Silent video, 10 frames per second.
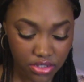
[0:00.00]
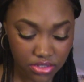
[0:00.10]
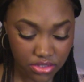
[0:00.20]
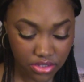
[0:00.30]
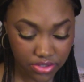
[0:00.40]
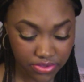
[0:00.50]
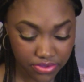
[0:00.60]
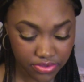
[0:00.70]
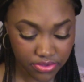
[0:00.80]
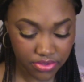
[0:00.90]
So
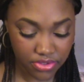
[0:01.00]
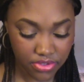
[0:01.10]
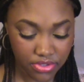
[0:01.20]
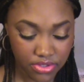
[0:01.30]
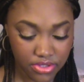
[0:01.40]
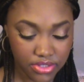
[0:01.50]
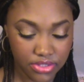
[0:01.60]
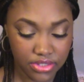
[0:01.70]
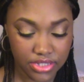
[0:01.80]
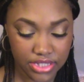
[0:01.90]

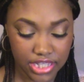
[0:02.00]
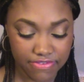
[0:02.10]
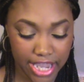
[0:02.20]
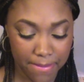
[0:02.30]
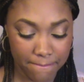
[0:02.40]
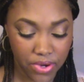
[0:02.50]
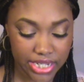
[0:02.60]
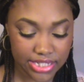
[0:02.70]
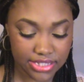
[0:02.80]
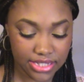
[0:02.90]
let's see if I can
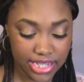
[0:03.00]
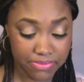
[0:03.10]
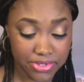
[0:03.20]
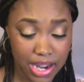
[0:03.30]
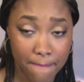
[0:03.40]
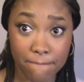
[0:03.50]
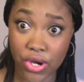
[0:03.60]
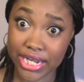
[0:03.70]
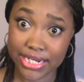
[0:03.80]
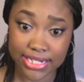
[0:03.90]
break into that without
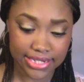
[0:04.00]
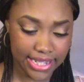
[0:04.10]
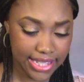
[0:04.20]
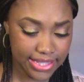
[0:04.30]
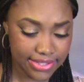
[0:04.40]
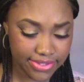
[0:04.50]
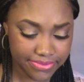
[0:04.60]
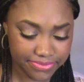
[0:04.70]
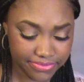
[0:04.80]
breaking a nail.